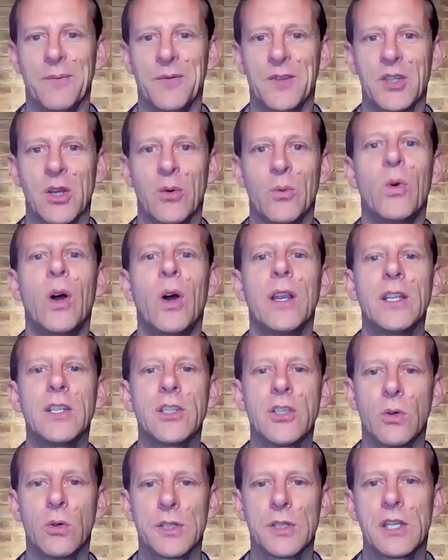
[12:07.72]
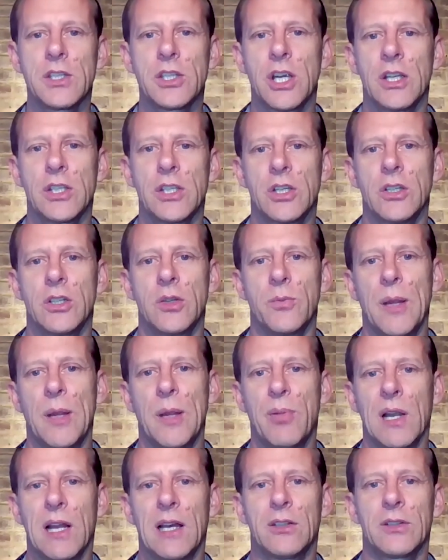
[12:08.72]
So what is your suggestion to
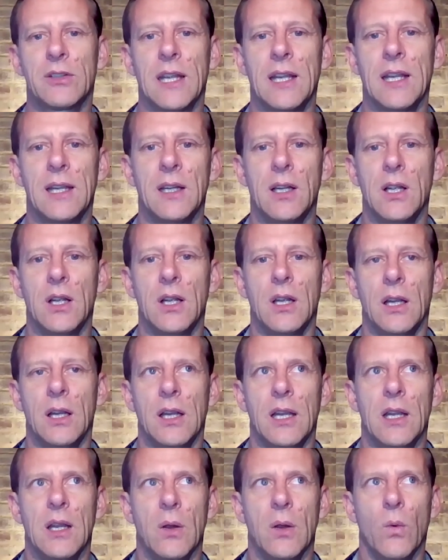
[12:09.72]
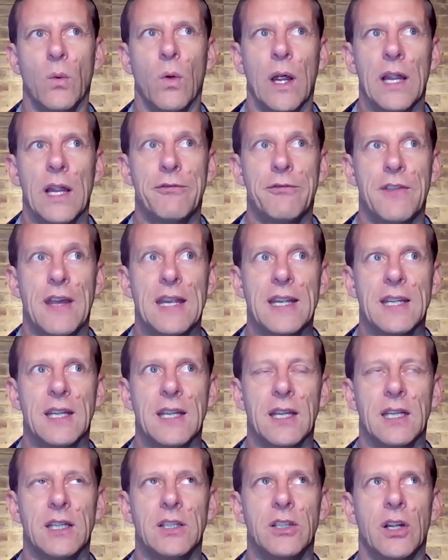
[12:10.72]
people out there if
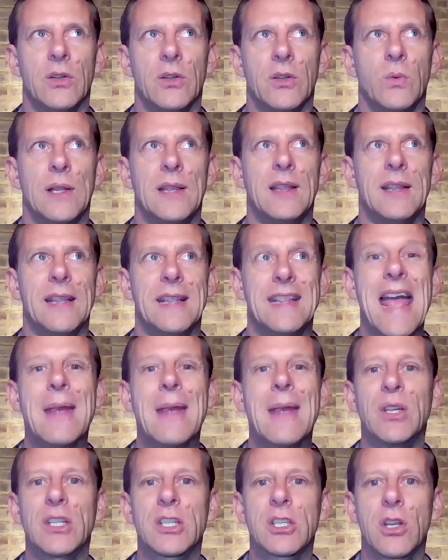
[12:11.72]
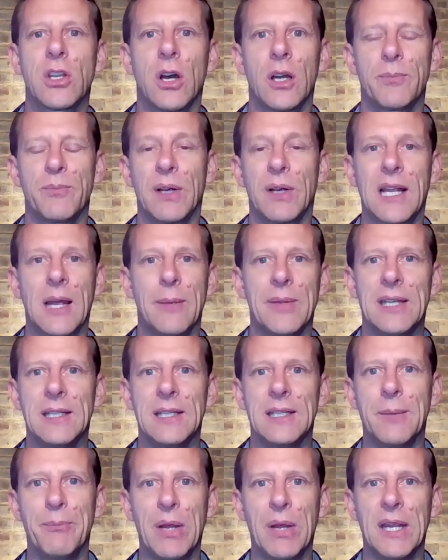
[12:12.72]
they, when neighbors start
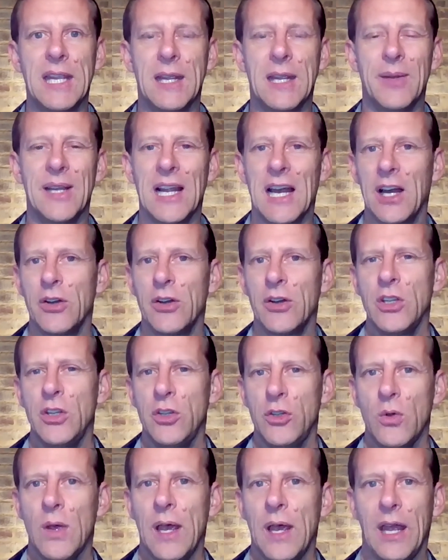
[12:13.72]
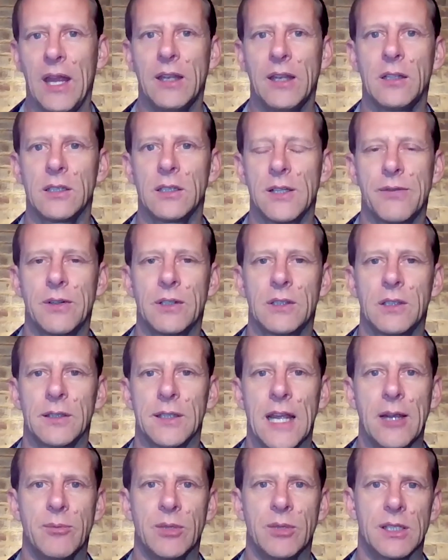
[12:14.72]
becoming nitpicky? I mean, how do you handle difficult
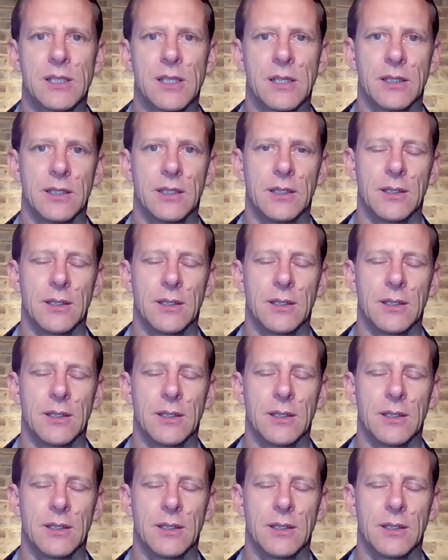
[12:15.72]
neighbors?